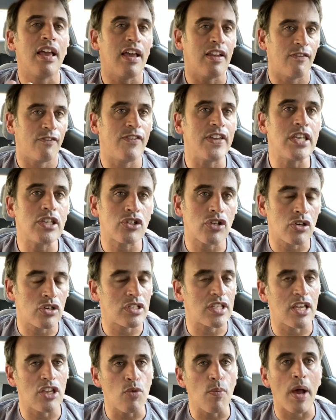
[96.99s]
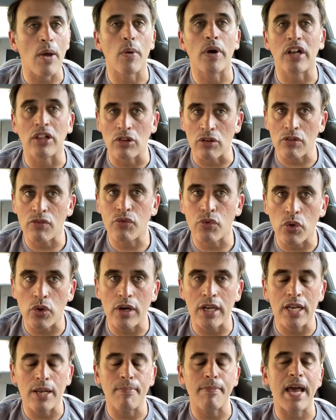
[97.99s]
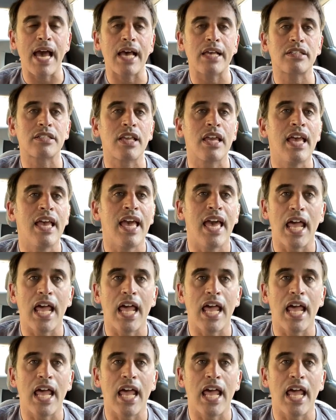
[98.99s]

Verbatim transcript: and features that you might want to look for in a mask.